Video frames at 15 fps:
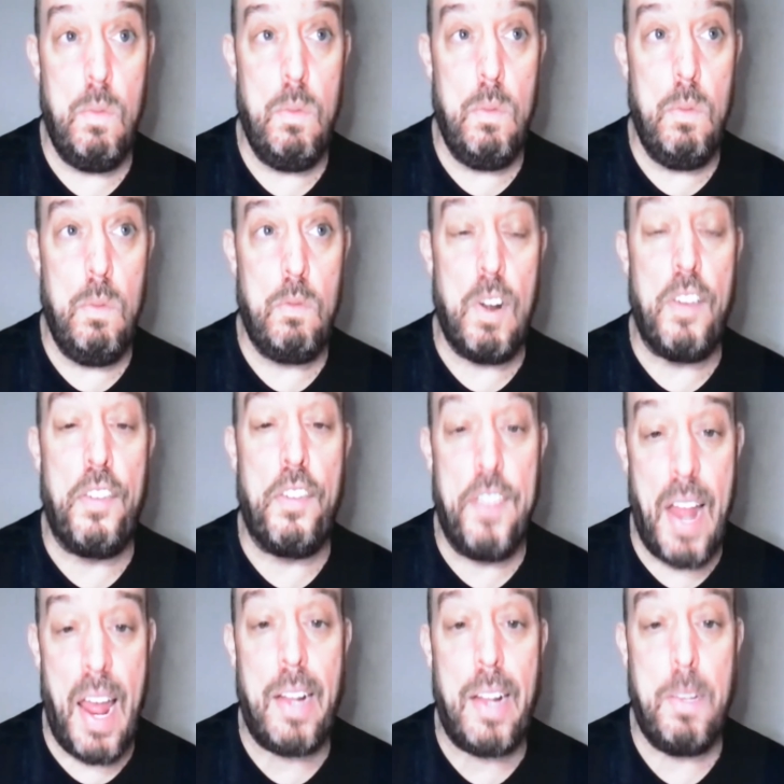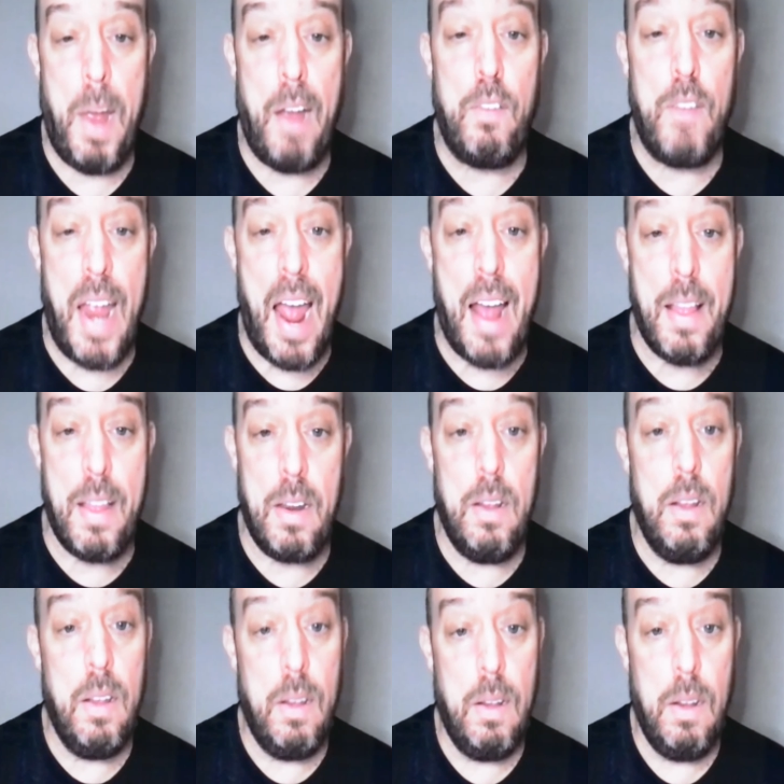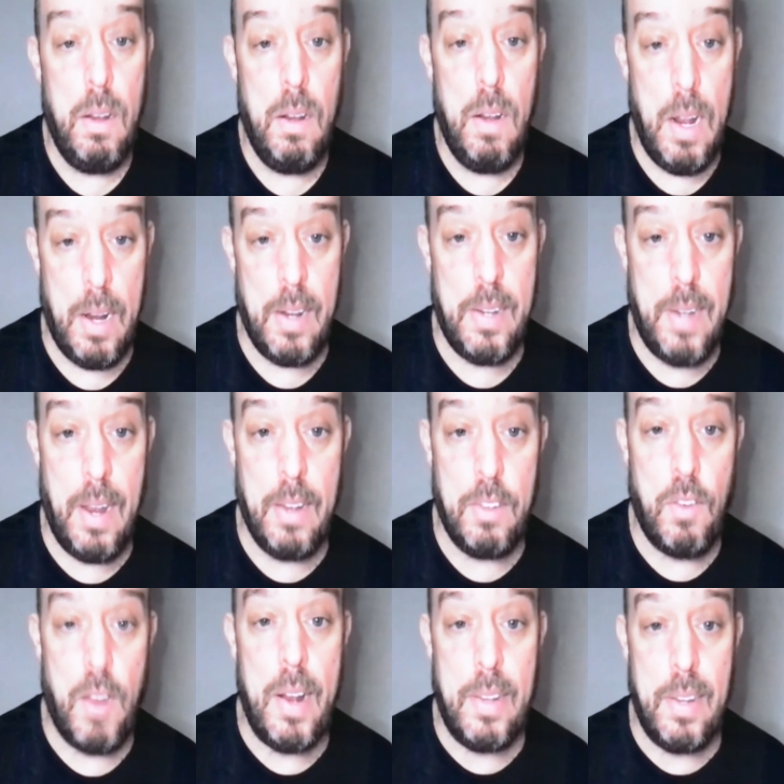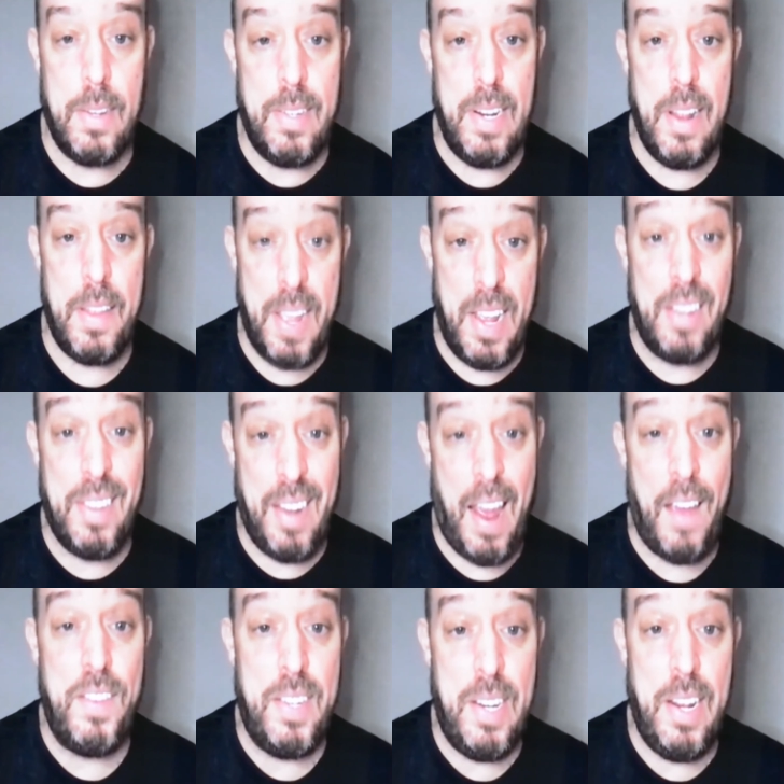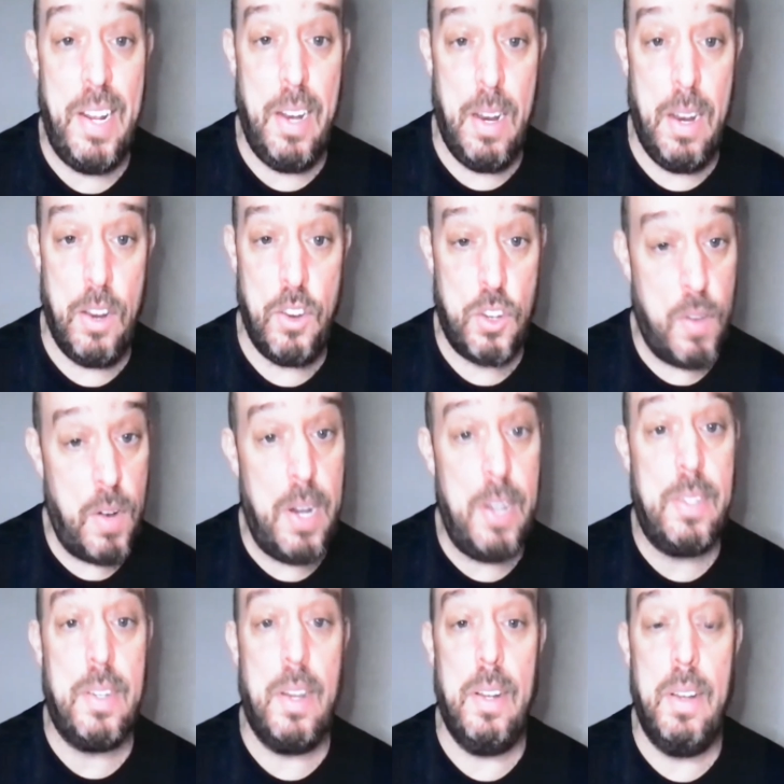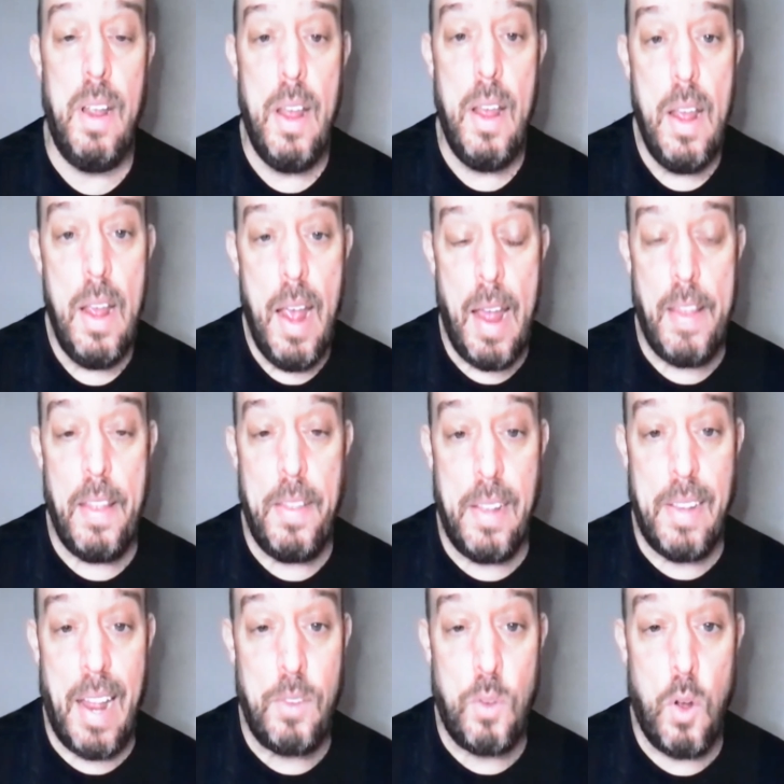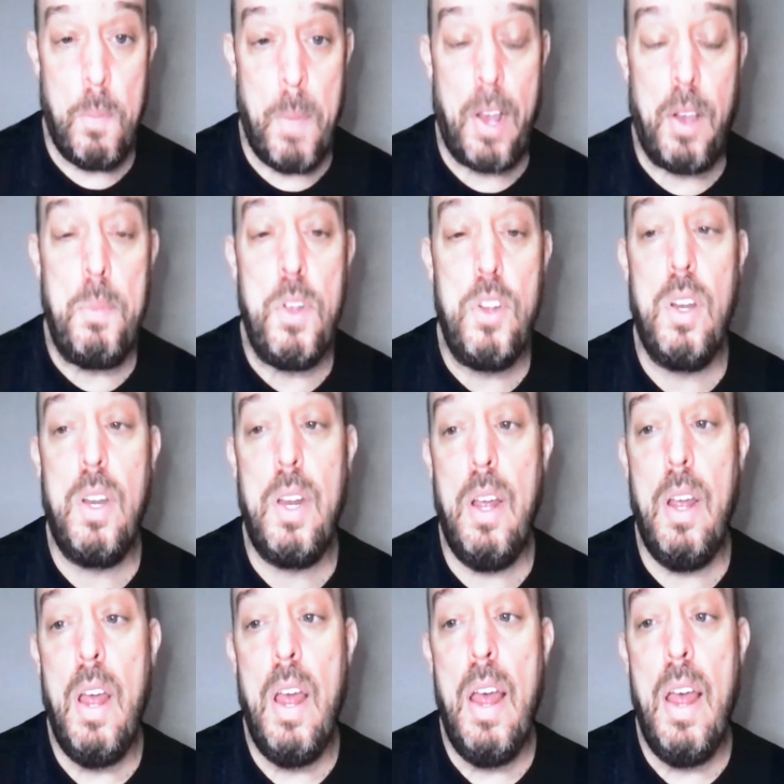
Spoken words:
reflect my reality in a sense, right? To see the things that I've seen in the streets and the things I saw in my community.